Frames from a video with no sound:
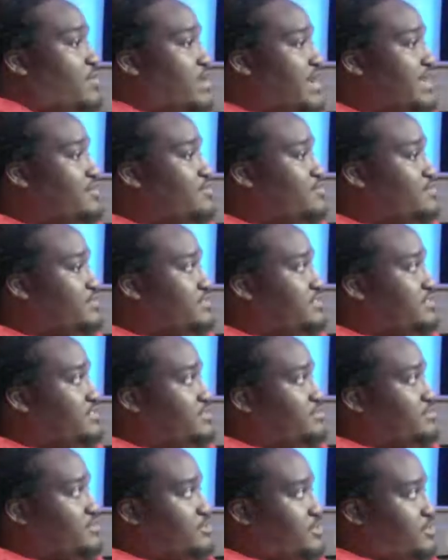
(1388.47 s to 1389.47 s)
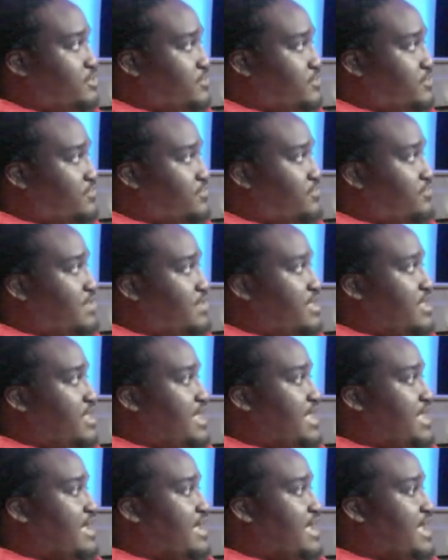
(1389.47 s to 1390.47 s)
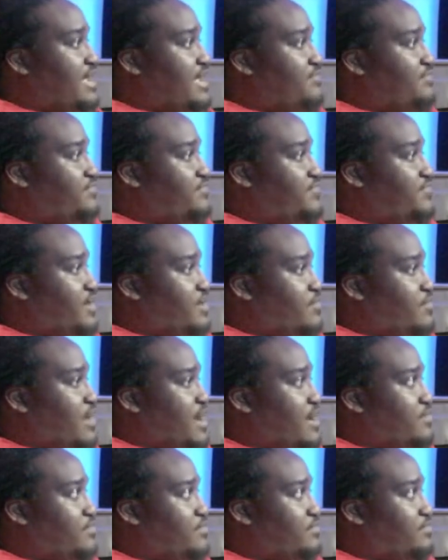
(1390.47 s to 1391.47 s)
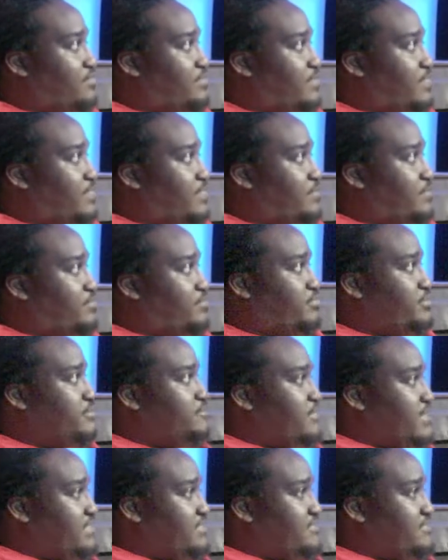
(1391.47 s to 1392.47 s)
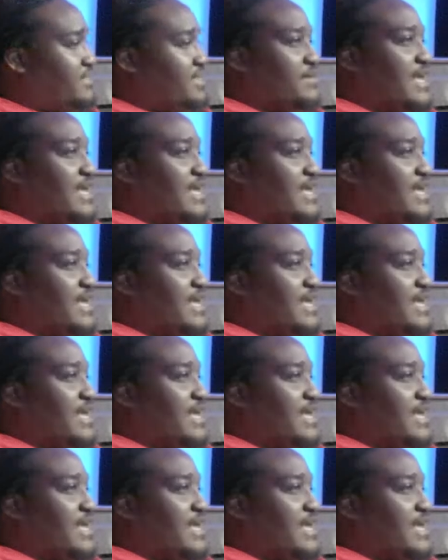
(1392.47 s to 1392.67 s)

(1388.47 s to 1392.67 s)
of what I do is just observe and kind of figure out perspective.